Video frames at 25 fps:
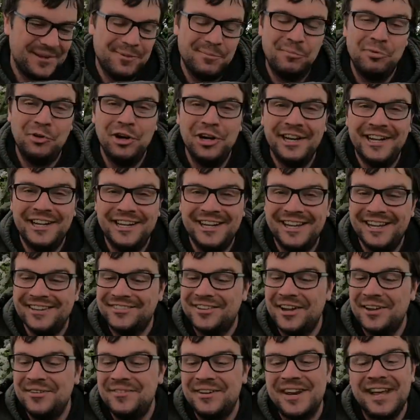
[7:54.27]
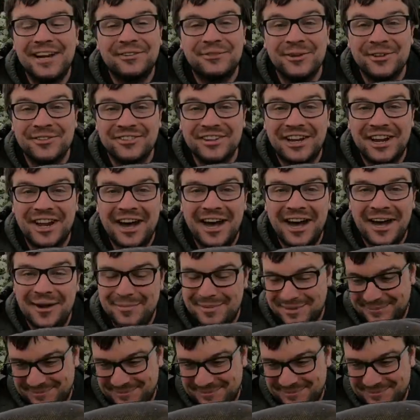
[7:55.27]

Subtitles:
Brilliant, let's hope the next one's a carp.